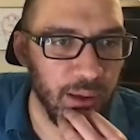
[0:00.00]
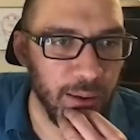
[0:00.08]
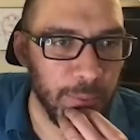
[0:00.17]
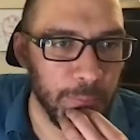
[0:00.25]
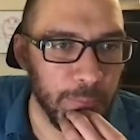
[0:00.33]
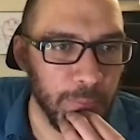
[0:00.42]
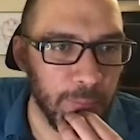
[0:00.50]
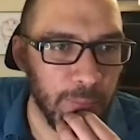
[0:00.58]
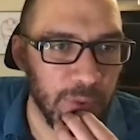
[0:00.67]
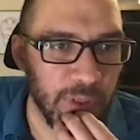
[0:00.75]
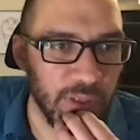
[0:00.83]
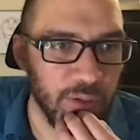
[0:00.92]
Um,
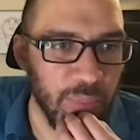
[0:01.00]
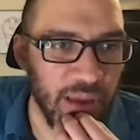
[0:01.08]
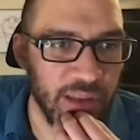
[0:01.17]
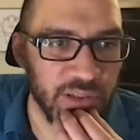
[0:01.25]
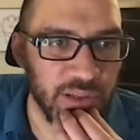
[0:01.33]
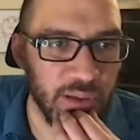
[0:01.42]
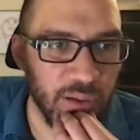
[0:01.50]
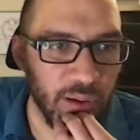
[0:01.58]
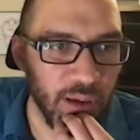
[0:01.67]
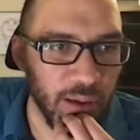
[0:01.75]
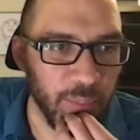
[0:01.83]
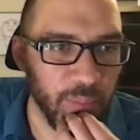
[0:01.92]
you
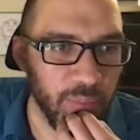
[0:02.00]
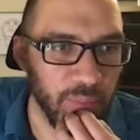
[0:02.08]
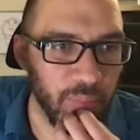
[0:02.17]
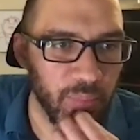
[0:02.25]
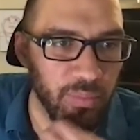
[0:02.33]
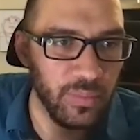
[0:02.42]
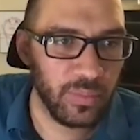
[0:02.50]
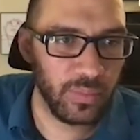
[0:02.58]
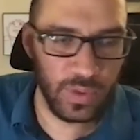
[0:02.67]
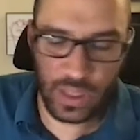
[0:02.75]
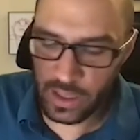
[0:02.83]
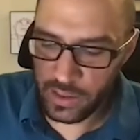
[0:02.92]
mentioned um,
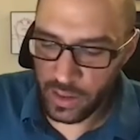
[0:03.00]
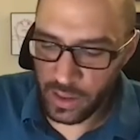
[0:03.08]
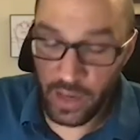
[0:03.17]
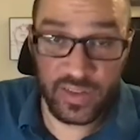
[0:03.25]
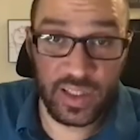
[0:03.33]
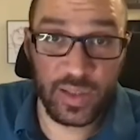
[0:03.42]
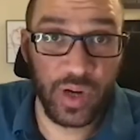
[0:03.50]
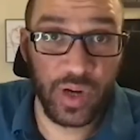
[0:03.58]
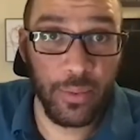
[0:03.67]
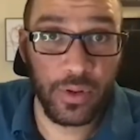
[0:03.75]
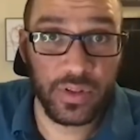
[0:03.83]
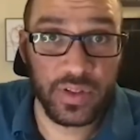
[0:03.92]
getting Tartakovsky's
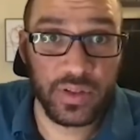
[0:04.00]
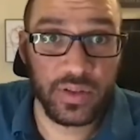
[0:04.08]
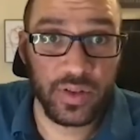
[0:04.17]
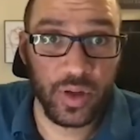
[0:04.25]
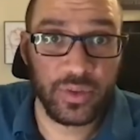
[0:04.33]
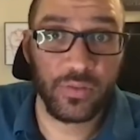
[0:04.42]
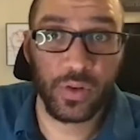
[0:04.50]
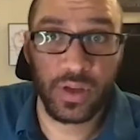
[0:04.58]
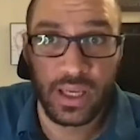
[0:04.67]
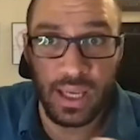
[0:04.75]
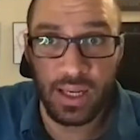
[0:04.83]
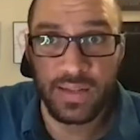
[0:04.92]
Primal just in terms of
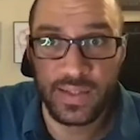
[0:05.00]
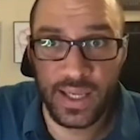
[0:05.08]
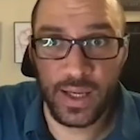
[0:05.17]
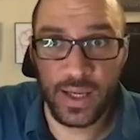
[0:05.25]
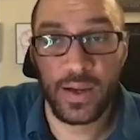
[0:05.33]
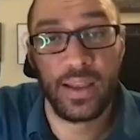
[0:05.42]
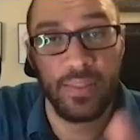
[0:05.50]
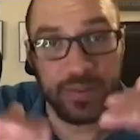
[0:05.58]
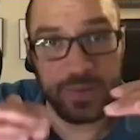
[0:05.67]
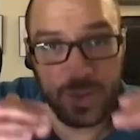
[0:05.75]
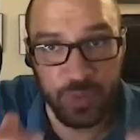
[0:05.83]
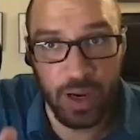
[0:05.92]
looking at it and saying, like,
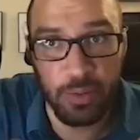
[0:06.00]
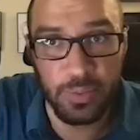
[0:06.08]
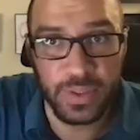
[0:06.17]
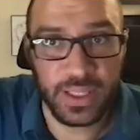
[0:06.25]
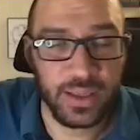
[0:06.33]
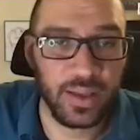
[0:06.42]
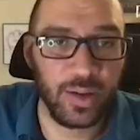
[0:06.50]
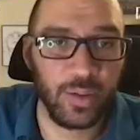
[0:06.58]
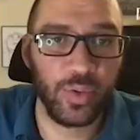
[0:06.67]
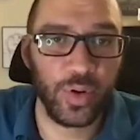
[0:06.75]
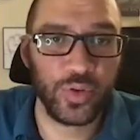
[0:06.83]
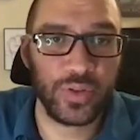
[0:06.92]
hey, this is probably you
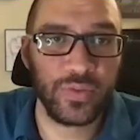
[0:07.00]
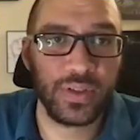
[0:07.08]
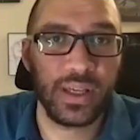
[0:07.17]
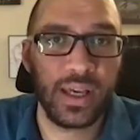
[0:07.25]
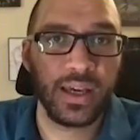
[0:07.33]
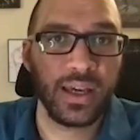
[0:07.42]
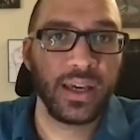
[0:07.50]
know board driven